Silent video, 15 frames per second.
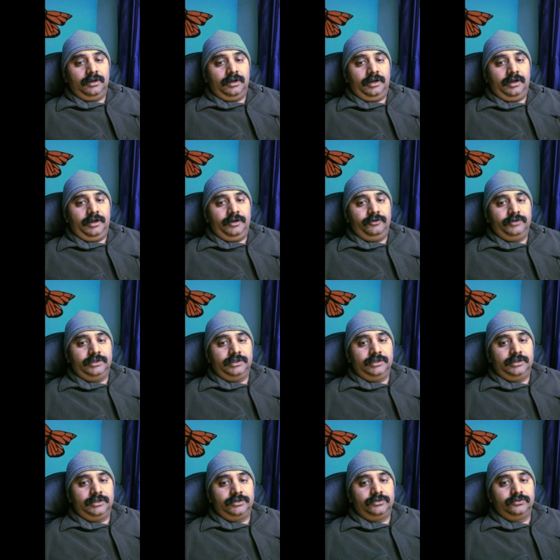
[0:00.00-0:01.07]
I have
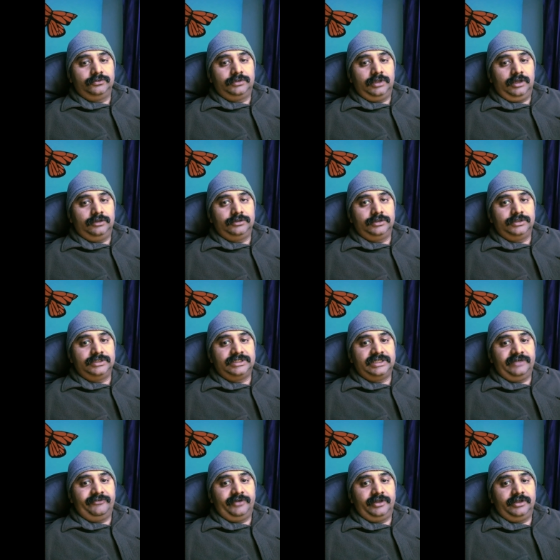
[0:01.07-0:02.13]
a two thousand
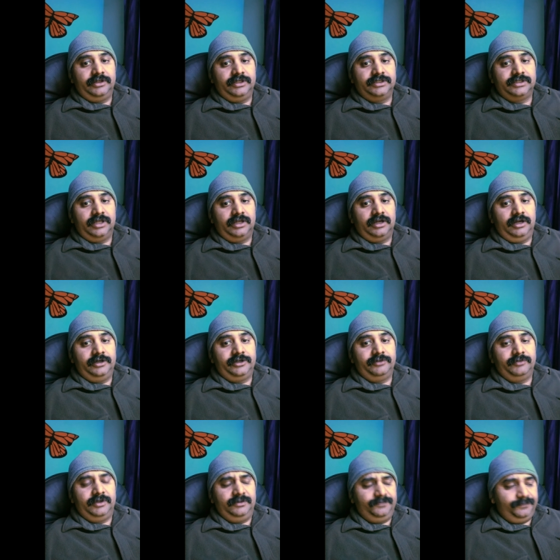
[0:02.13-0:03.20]
seven Nissan
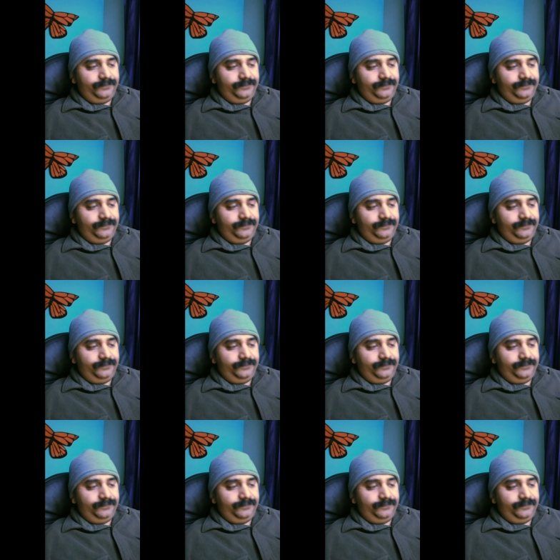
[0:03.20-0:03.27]
Altima,